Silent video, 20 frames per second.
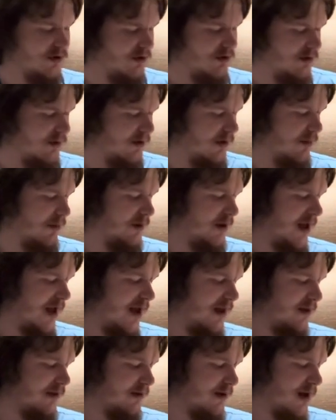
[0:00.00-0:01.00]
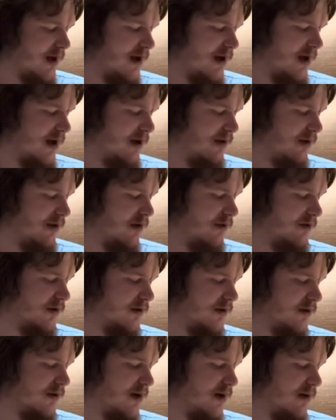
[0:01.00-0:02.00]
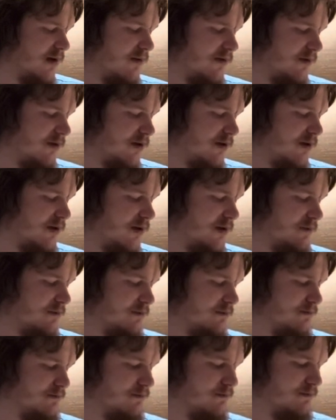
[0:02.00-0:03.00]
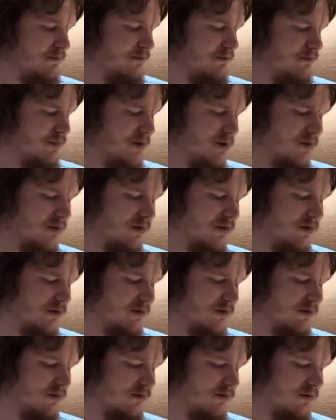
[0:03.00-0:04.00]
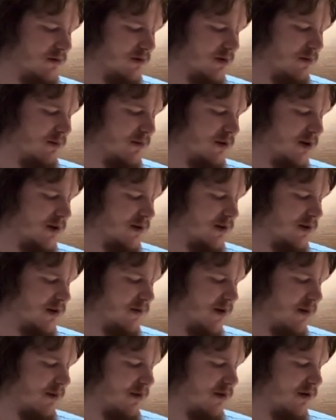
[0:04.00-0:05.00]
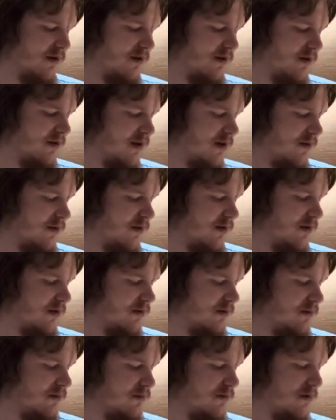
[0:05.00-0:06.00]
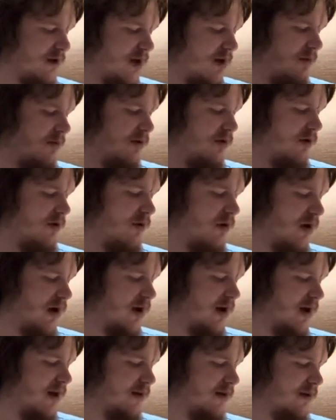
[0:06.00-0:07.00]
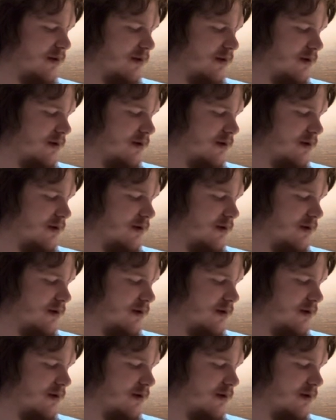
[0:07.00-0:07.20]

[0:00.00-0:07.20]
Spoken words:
Someone asked, hey, how long did it take for you to build some of these stuff? How long did it take for you to get where you are, I guess?